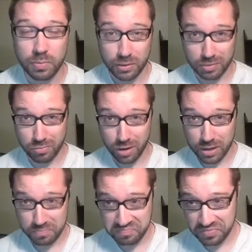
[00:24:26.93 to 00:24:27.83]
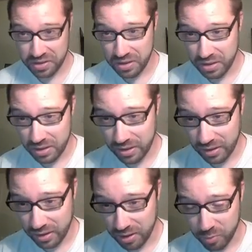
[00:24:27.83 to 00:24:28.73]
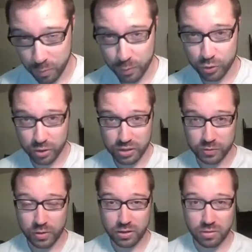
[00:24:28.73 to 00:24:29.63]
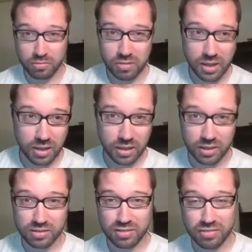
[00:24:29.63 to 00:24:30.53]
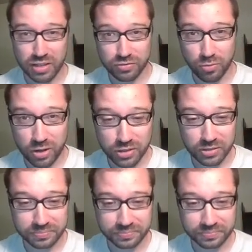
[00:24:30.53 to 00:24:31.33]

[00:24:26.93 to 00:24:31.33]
building brain. Hope you enjoyed this video, and thanks for watching.